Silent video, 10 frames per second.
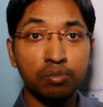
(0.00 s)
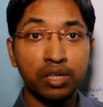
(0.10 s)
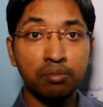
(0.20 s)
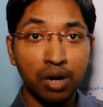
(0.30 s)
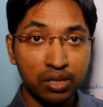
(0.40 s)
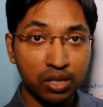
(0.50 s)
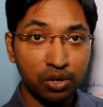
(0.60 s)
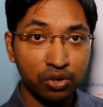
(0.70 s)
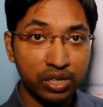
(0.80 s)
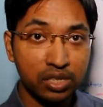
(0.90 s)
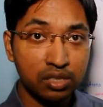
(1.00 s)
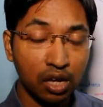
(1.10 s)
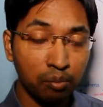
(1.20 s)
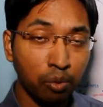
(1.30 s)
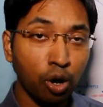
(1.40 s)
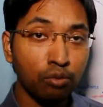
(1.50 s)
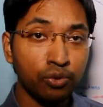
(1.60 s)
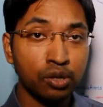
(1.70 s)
the mother is above